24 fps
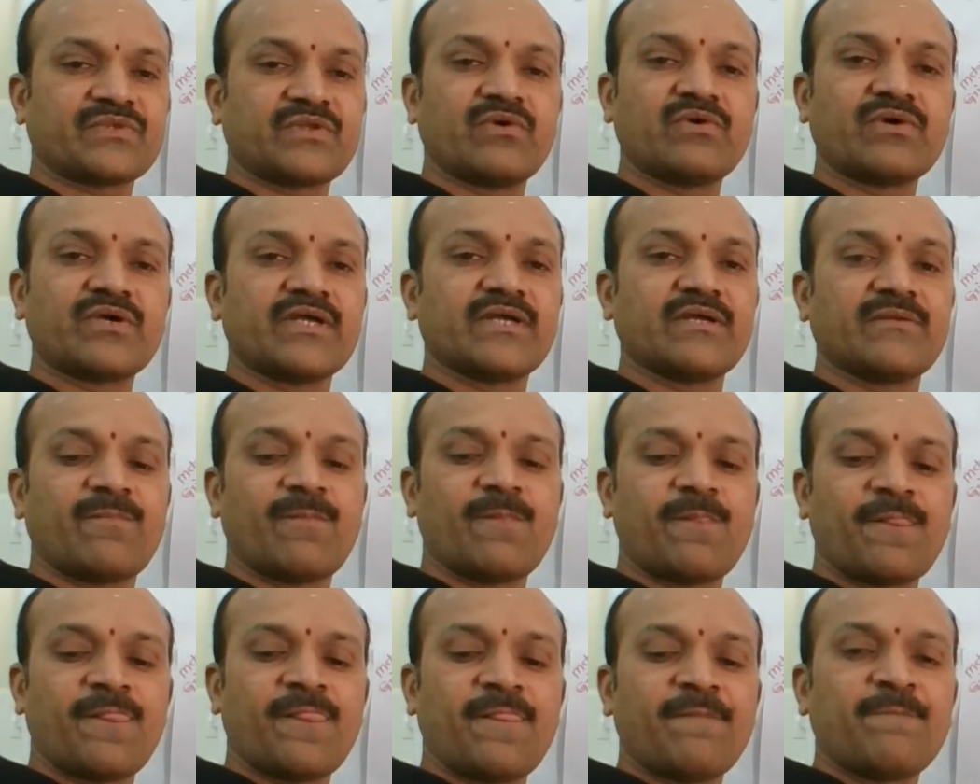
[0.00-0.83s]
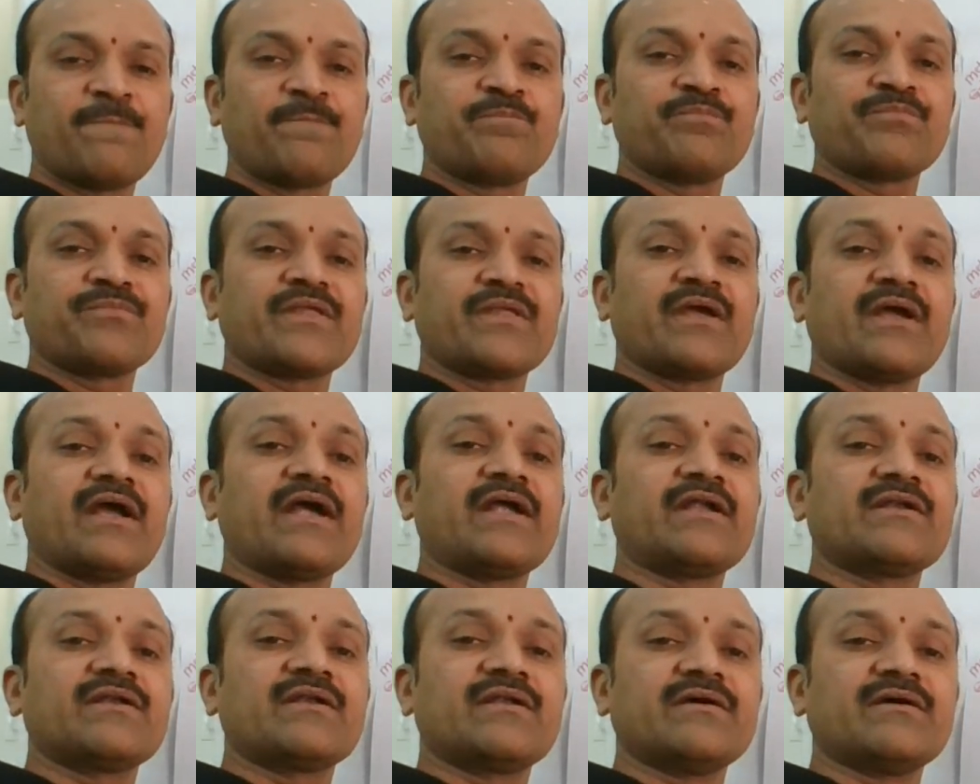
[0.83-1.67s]
Okay,
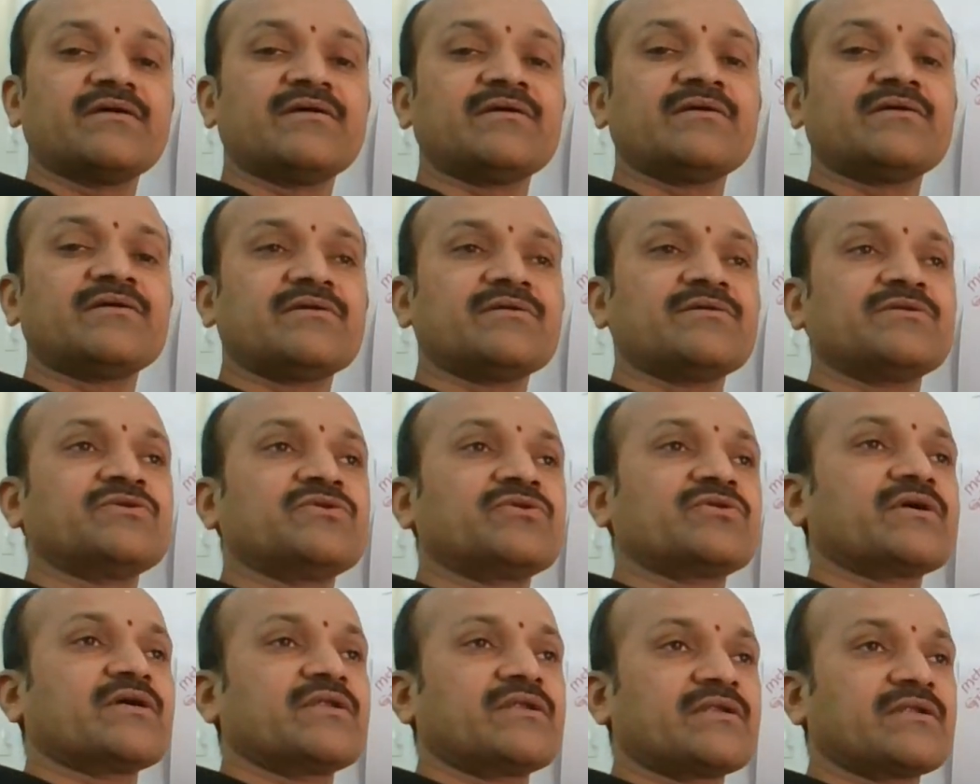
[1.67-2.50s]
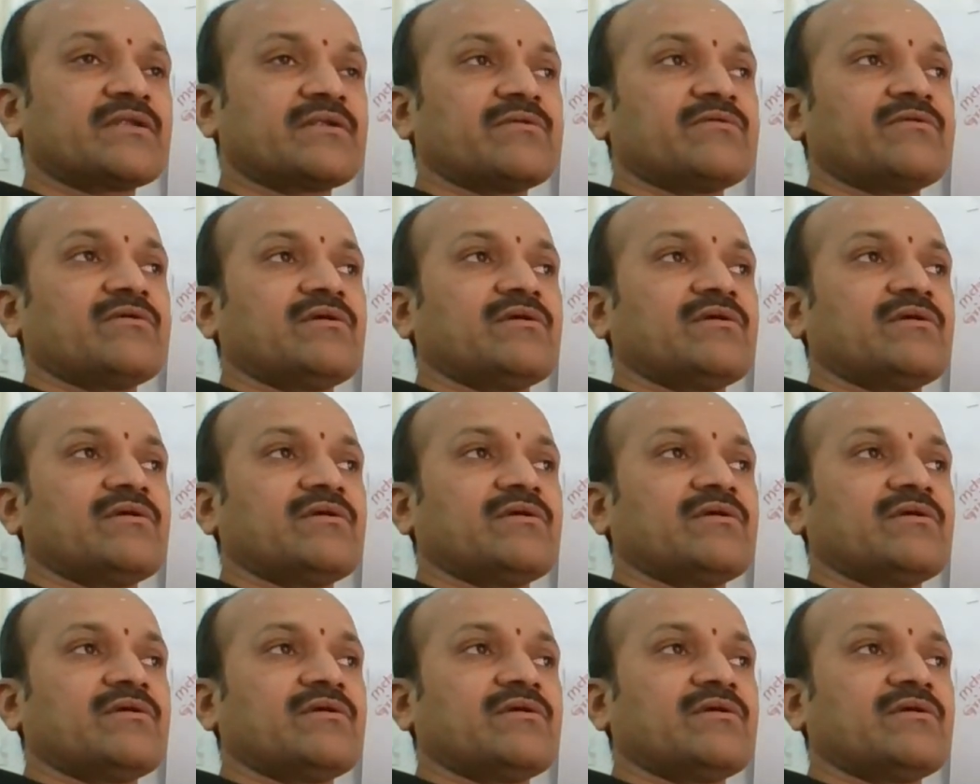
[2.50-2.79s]
and you can